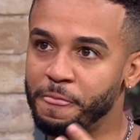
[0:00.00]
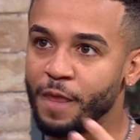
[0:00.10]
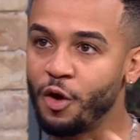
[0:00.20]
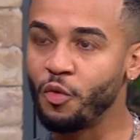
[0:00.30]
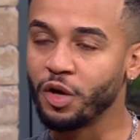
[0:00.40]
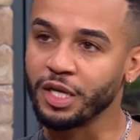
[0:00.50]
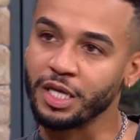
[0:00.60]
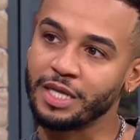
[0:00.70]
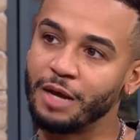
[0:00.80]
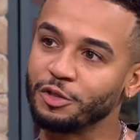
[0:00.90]
no one
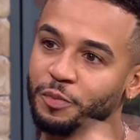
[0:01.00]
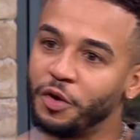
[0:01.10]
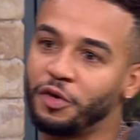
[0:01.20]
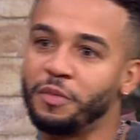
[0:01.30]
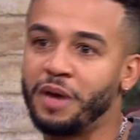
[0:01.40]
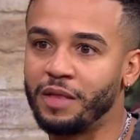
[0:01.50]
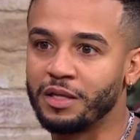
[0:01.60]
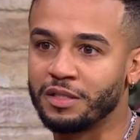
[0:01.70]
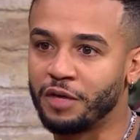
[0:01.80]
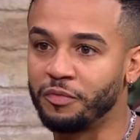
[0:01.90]
is outspoken about
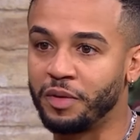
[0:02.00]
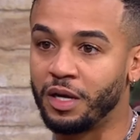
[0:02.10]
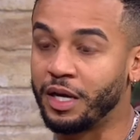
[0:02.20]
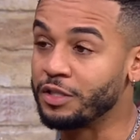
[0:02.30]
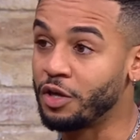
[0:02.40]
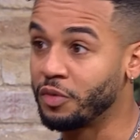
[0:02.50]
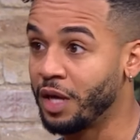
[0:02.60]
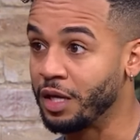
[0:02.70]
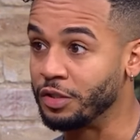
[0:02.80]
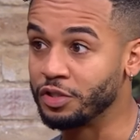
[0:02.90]
that stuff and being like, it's
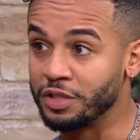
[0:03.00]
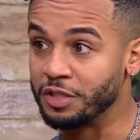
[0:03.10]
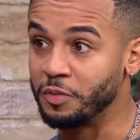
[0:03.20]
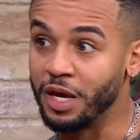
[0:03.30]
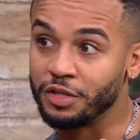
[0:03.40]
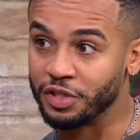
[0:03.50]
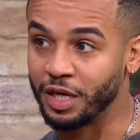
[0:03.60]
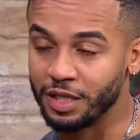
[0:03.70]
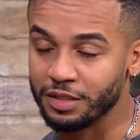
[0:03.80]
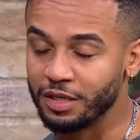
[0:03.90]
okay, you just need to be
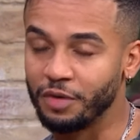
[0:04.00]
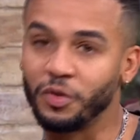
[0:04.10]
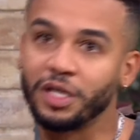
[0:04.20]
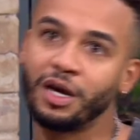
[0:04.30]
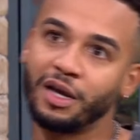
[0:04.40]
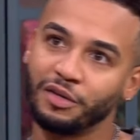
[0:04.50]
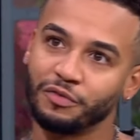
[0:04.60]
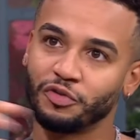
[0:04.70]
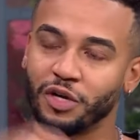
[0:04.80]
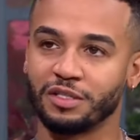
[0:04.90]
educated. So we kind
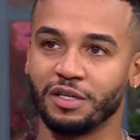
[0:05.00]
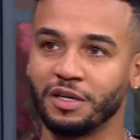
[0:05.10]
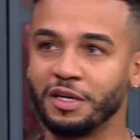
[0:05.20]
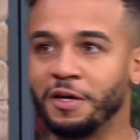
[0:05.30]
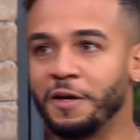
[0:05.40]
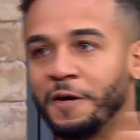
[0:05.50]
of try to